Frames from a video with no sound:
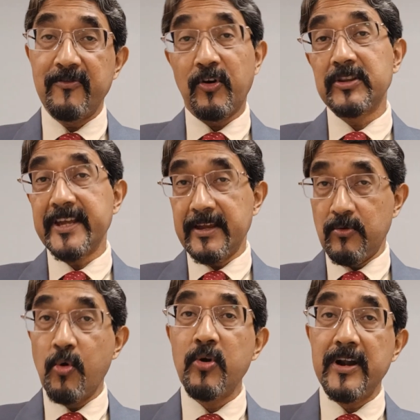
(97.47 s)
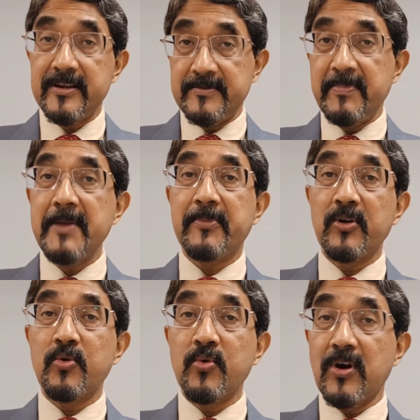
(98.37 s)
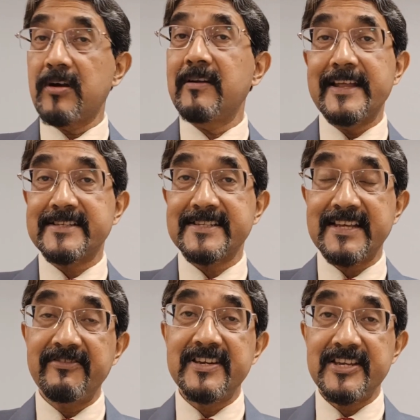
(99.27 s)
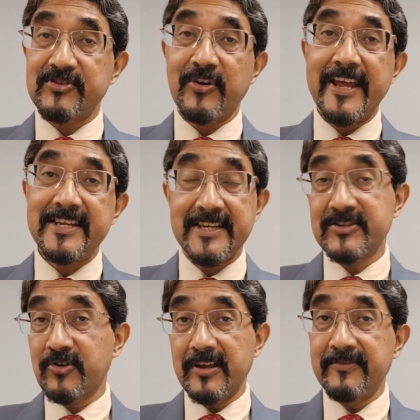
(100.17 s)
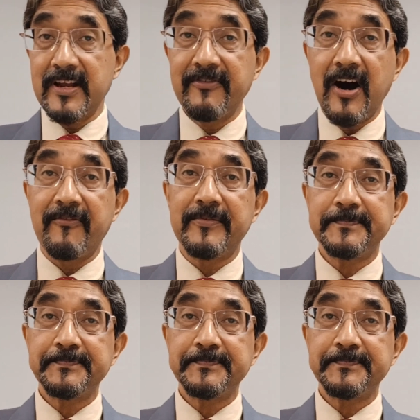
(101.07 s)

for the old people who are, let's say, 70s or 80s or even above,